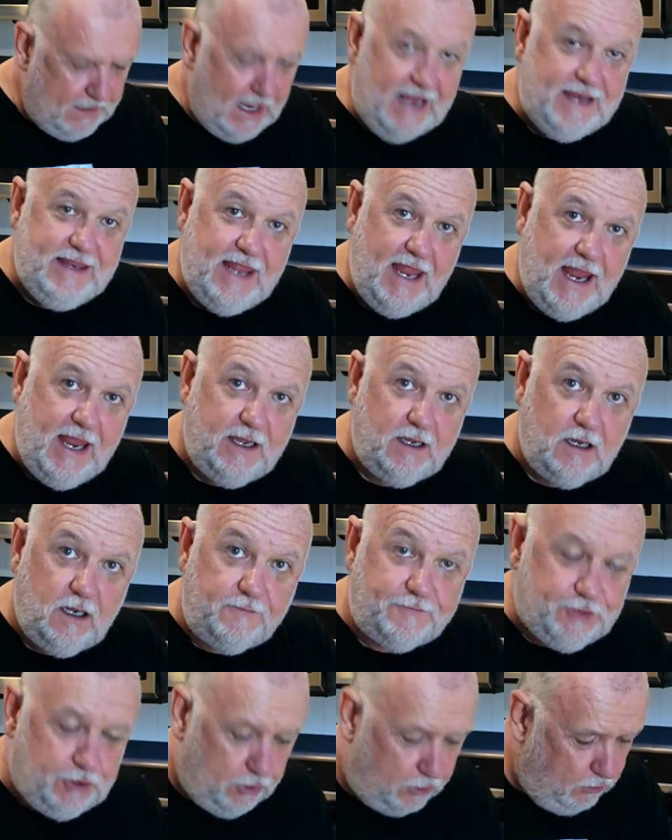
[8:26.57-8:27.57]
And then,
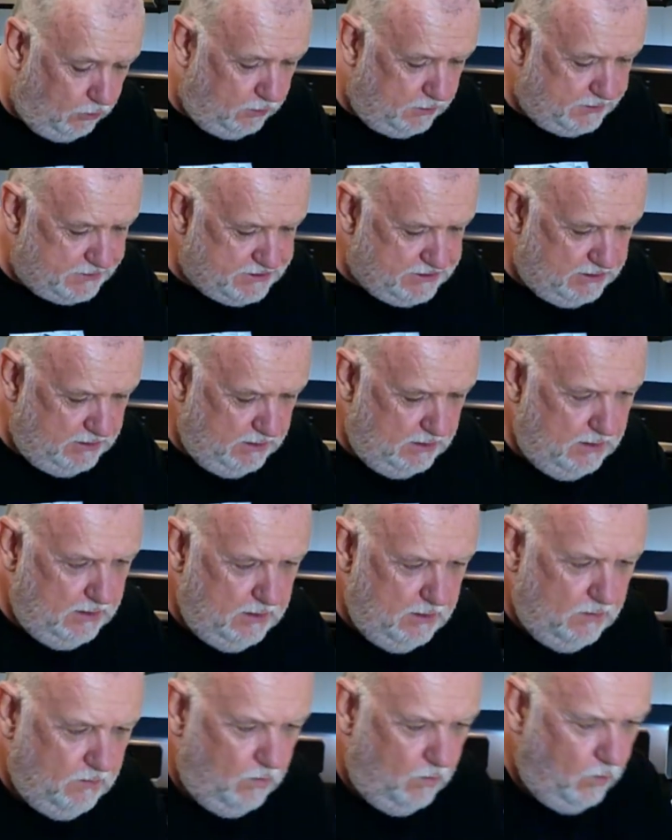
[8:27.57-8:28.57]
of course,
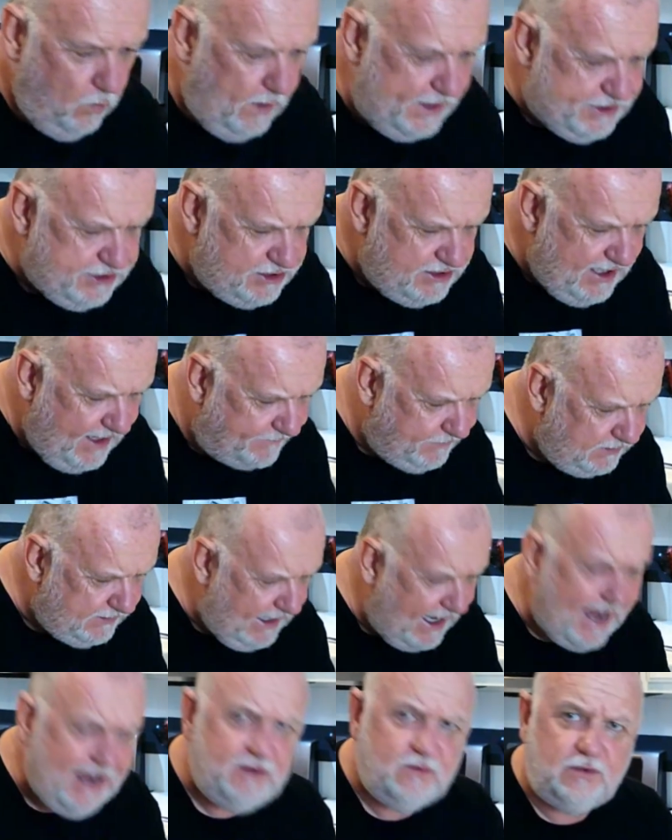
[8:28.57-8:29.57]
which
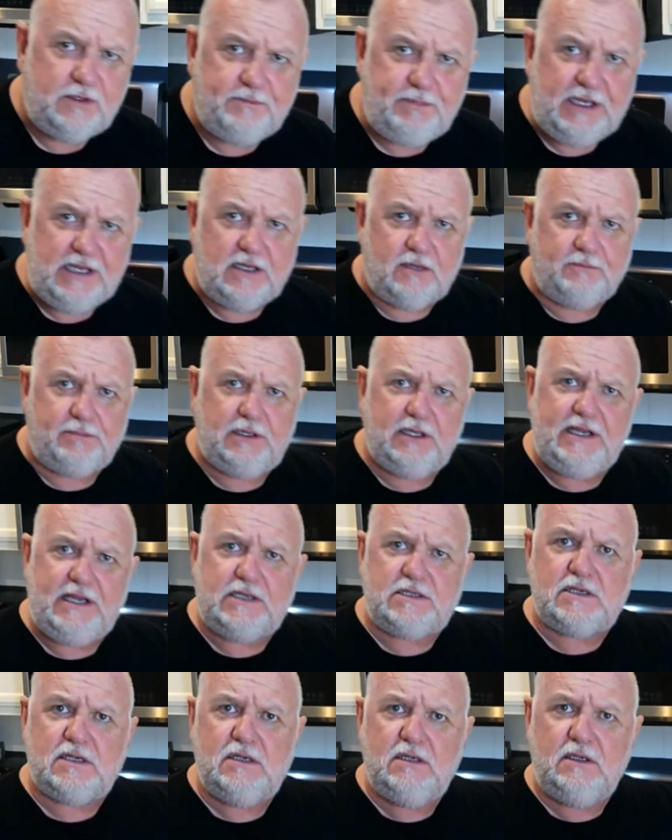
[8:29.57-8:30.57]
deviled egg would be
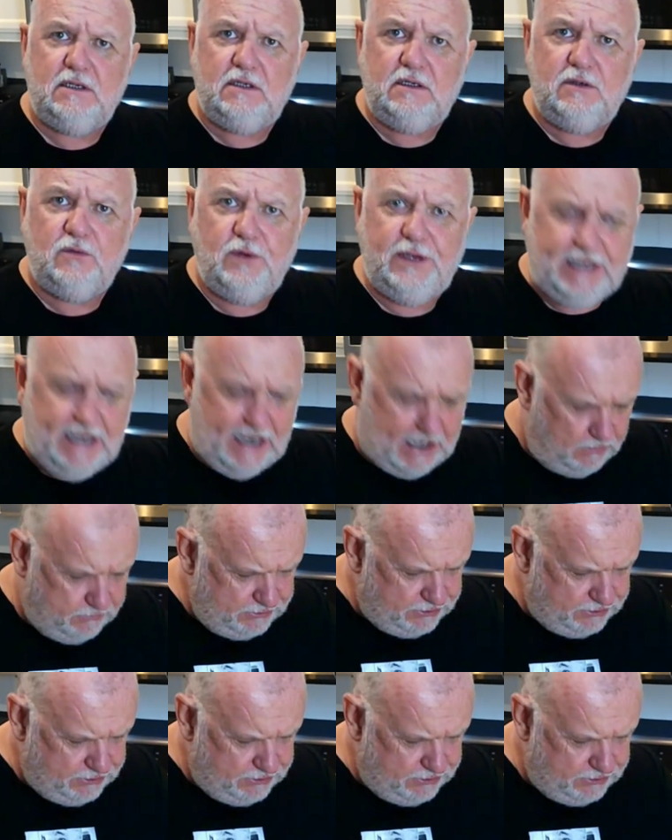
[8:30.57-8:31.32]
complete without